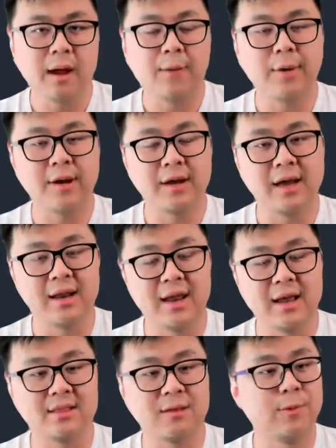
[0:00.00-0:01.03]
and we're going to
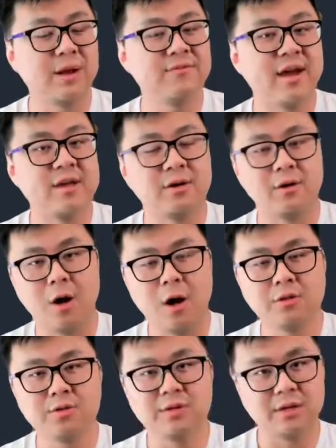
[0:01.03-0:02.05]
connect the red vector
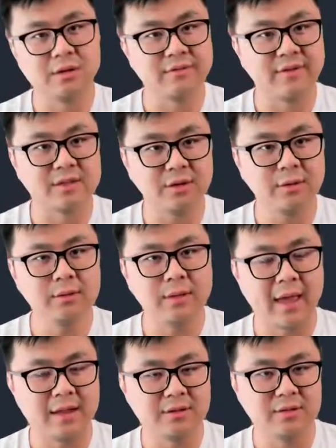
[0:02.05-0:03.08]
onto the yellow vector,
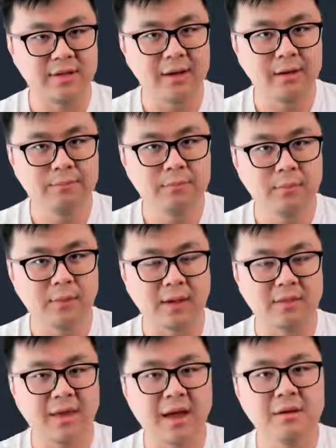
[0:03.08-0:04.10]
head to tail,
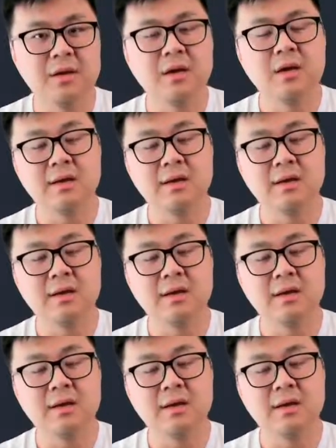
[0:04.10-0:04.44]
like that.